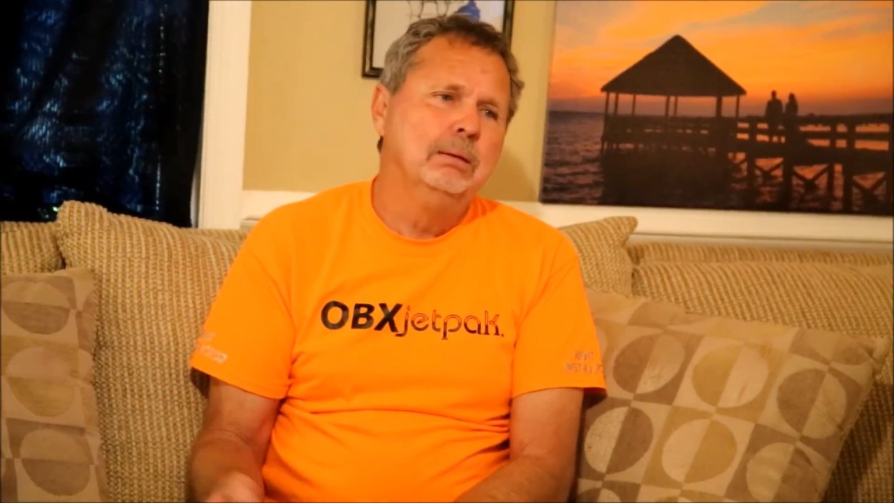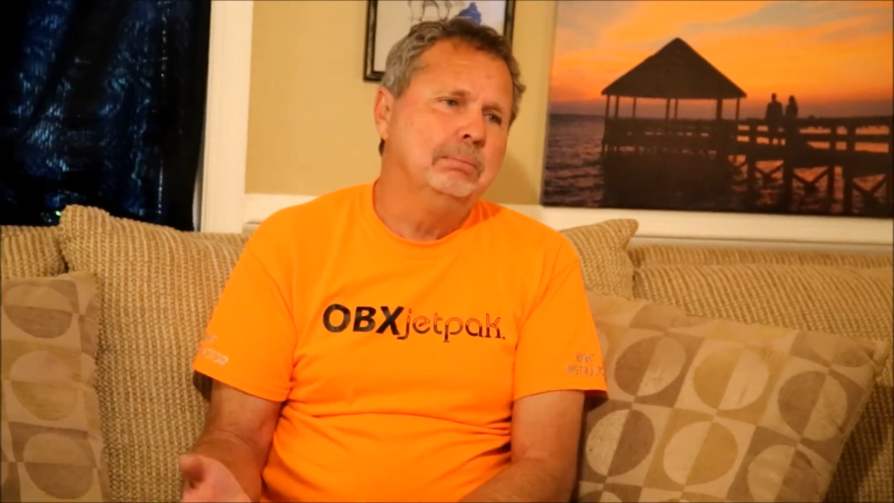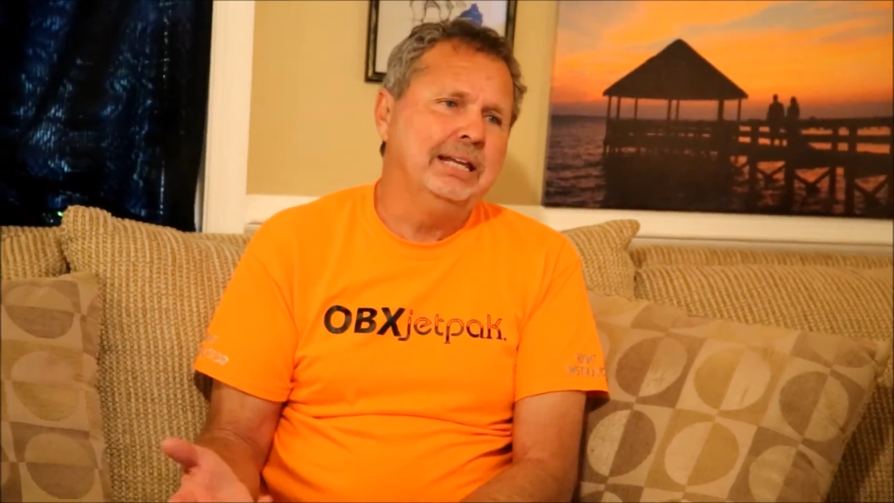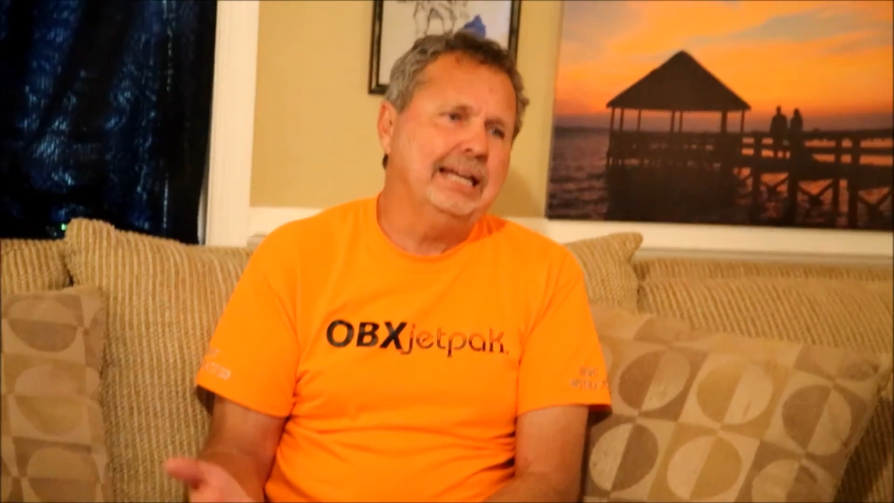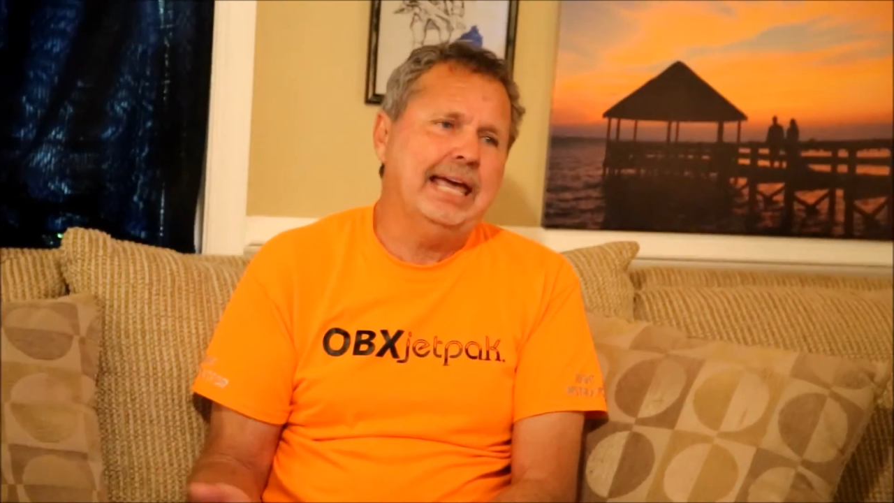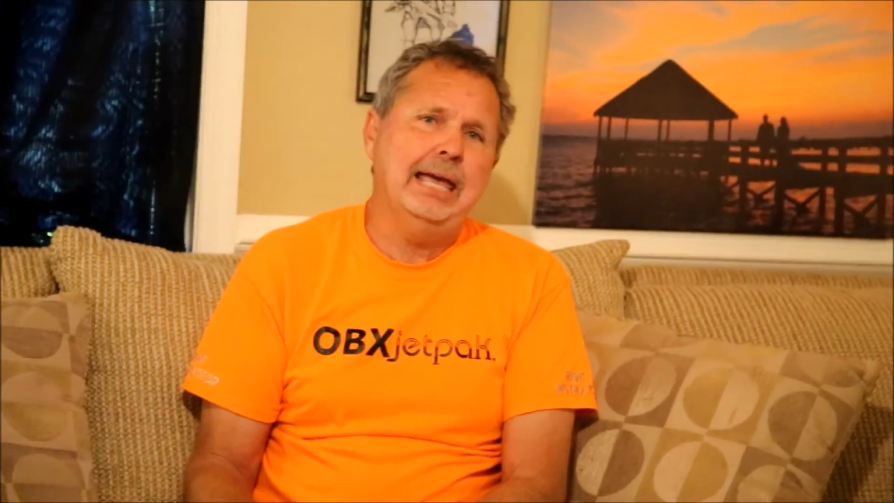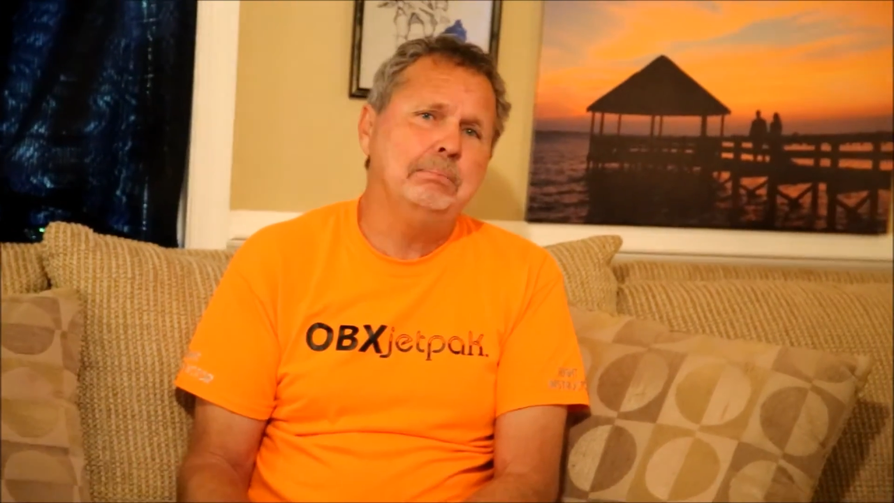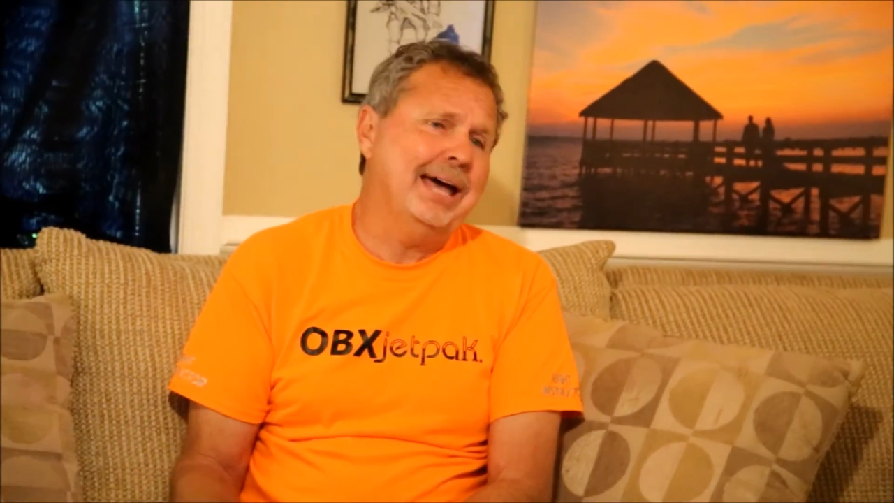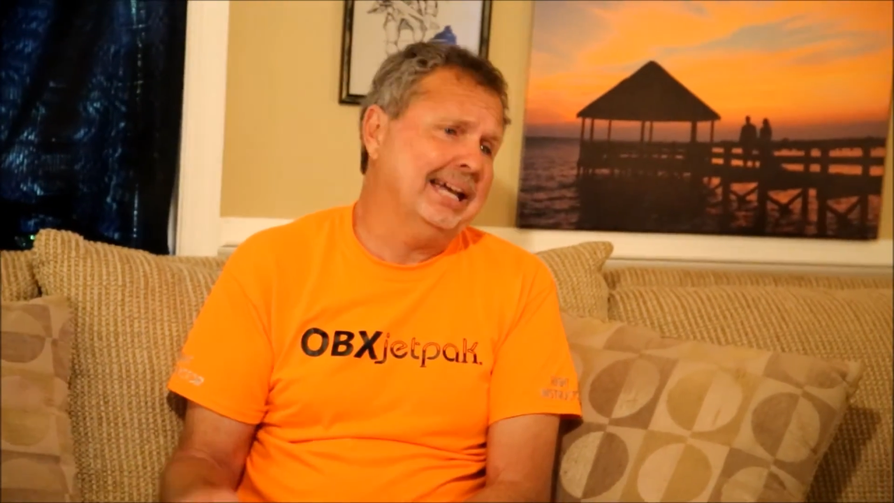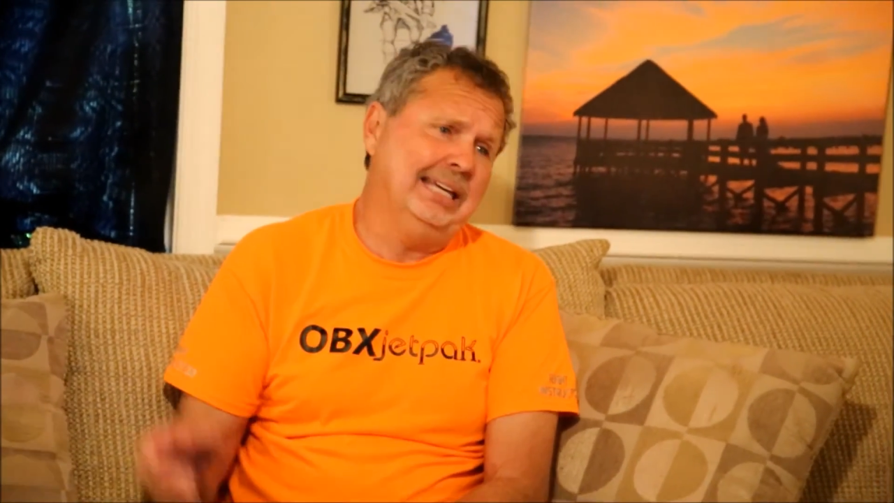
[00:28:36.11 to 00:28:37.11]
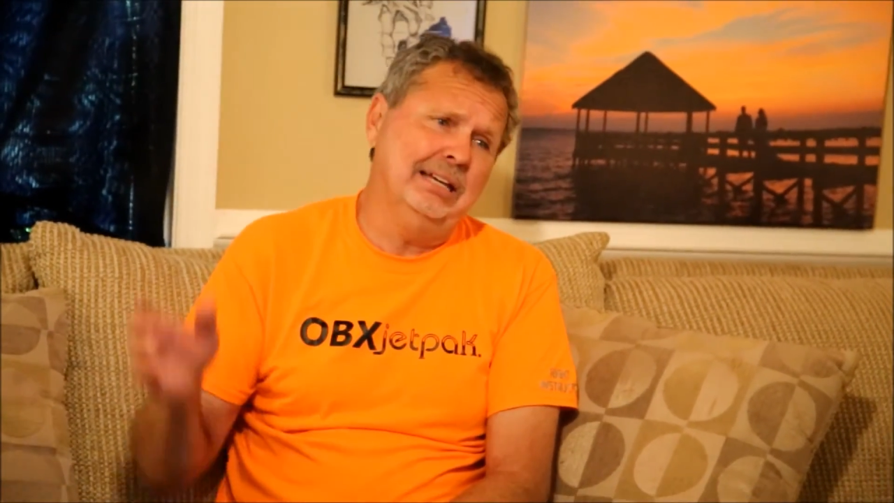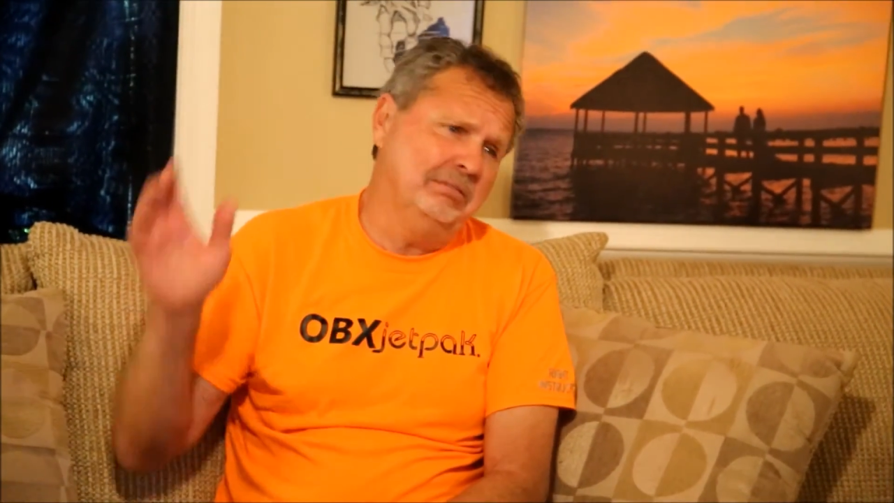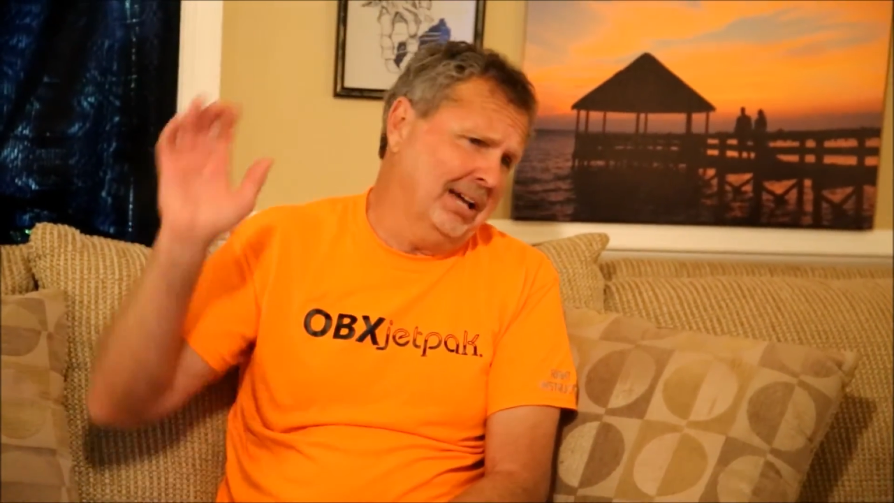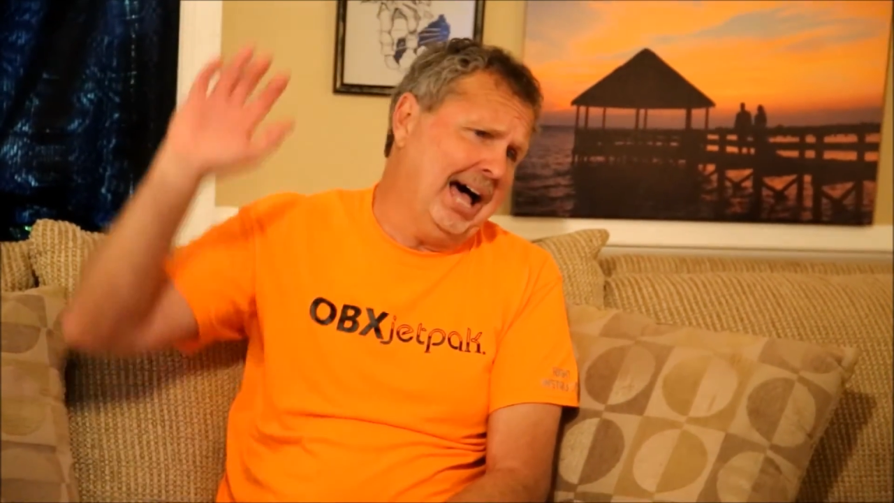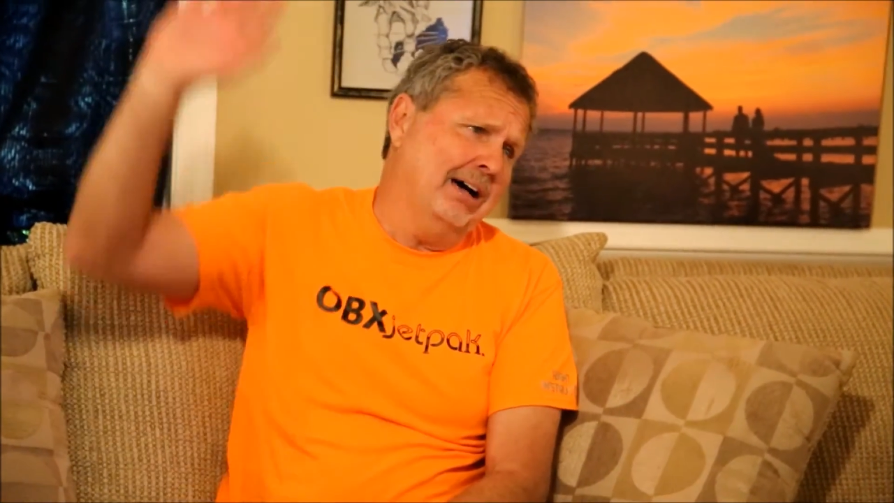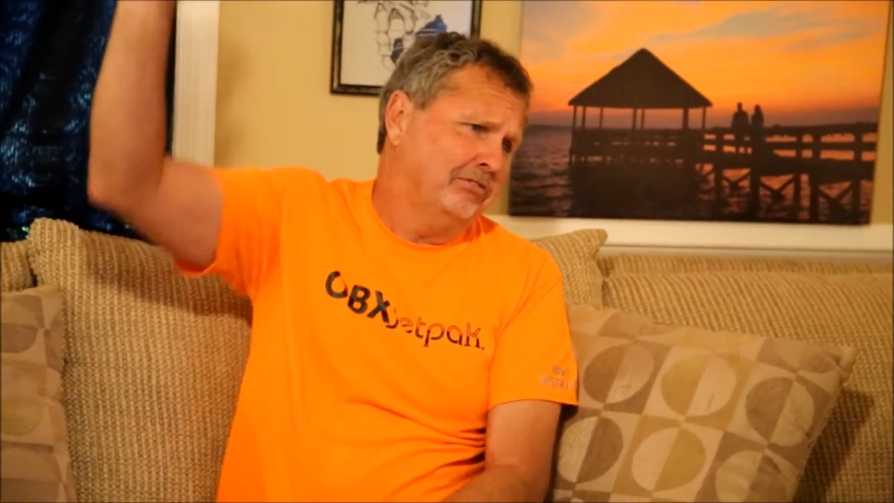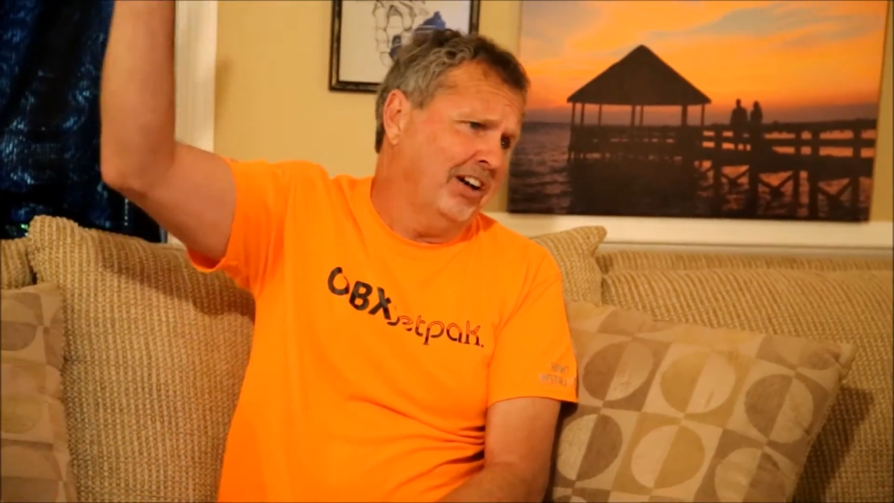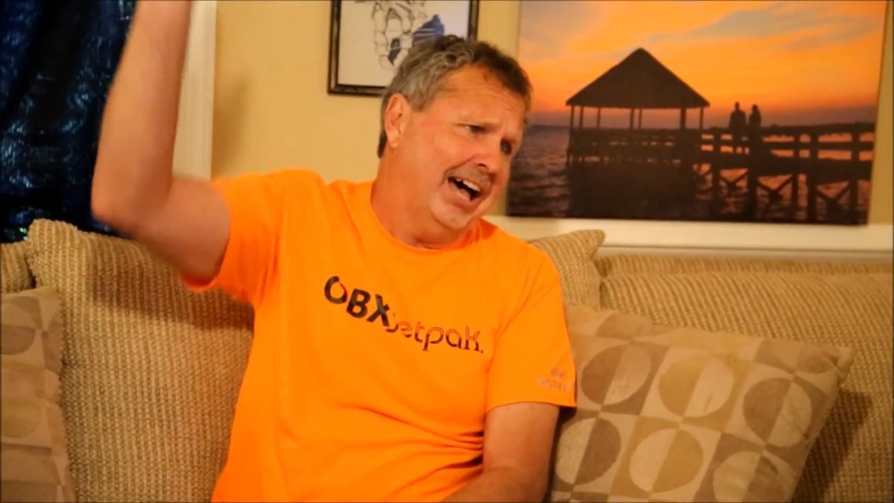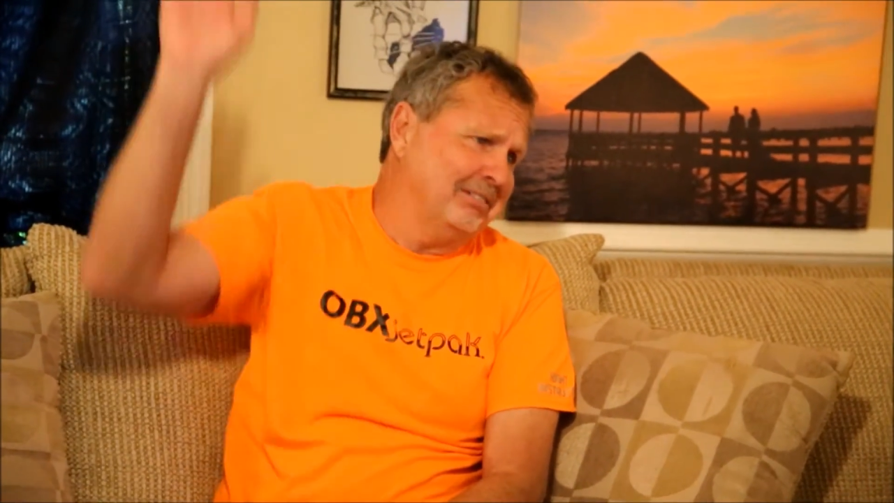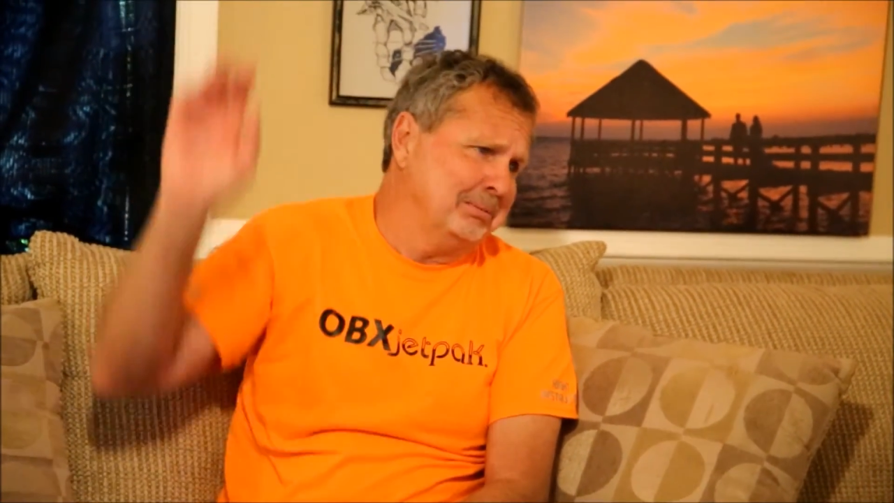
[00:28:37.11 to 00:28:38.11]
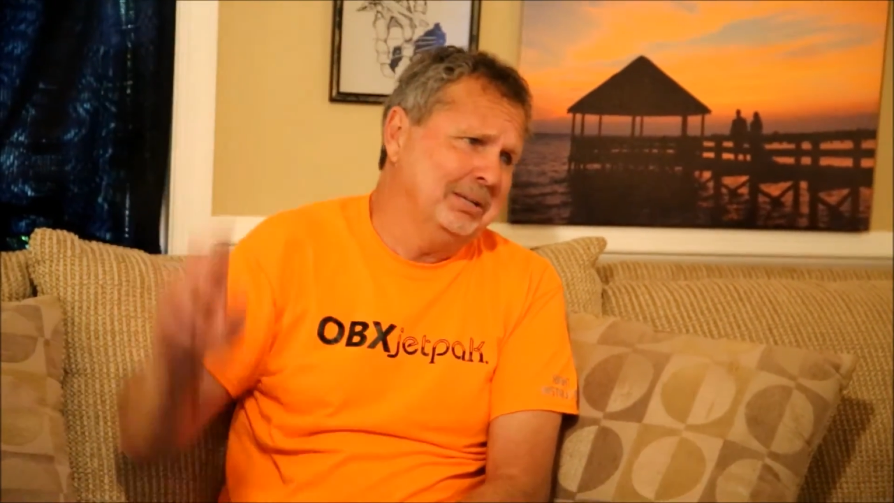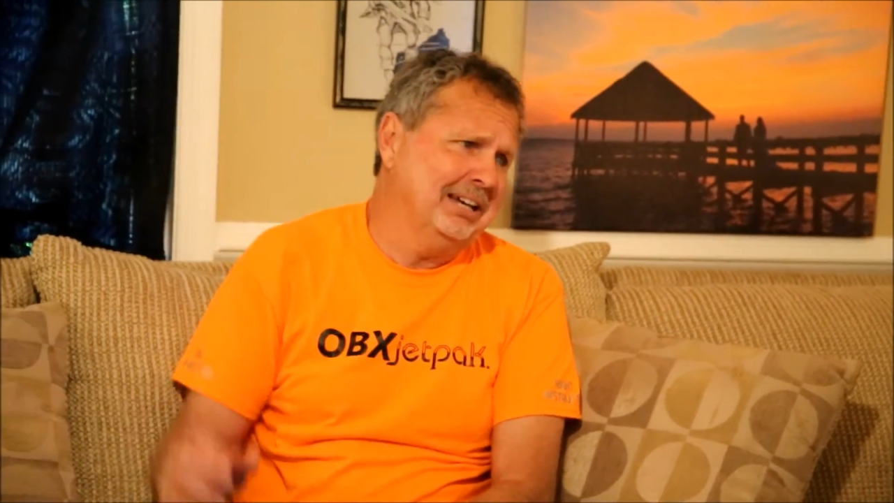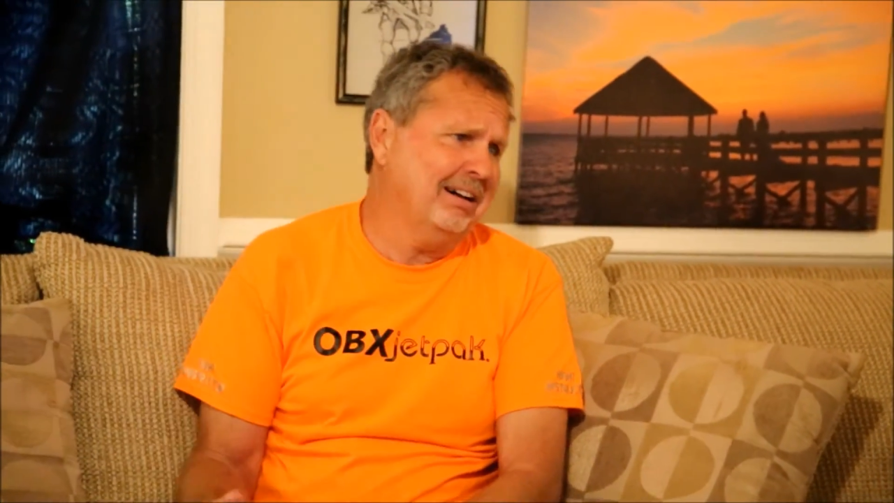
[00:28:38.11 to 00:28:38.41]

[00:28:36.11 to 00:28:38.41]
But he came back in high-fiving me.